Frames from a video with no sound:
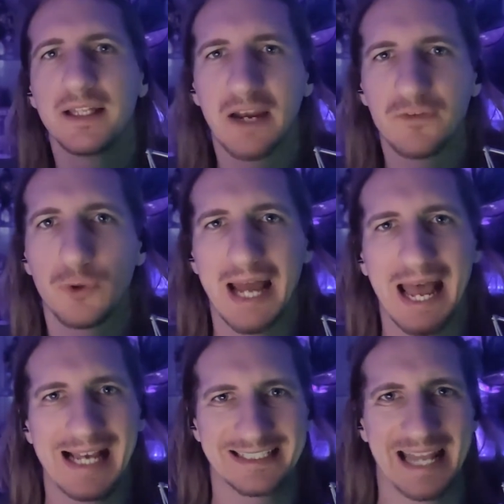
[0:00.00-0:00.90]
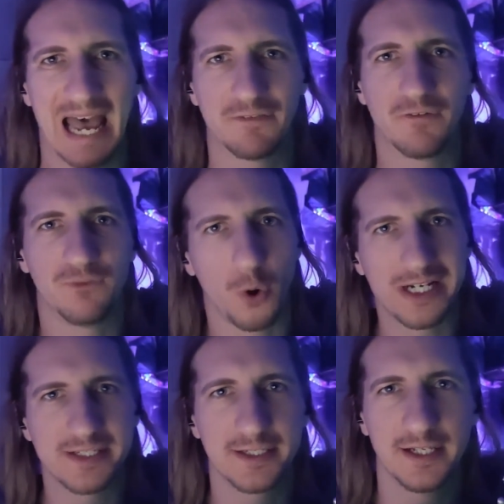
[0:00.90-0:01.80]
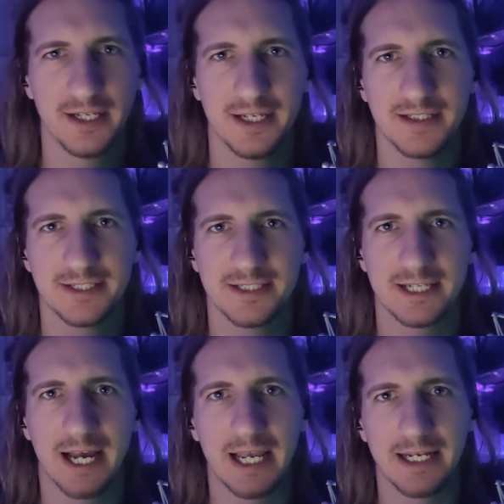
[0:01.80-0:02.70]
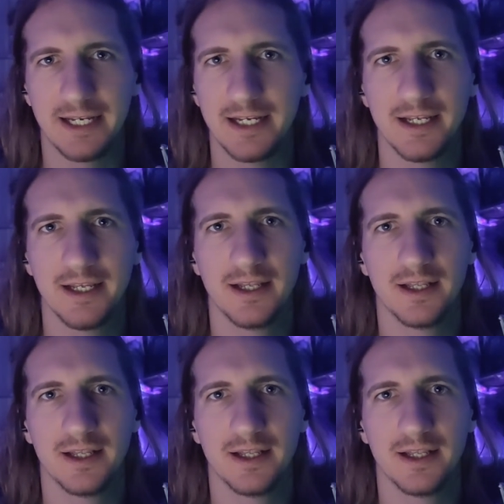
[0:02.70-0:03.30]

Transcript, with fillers: Like everyone has to have a voice in society?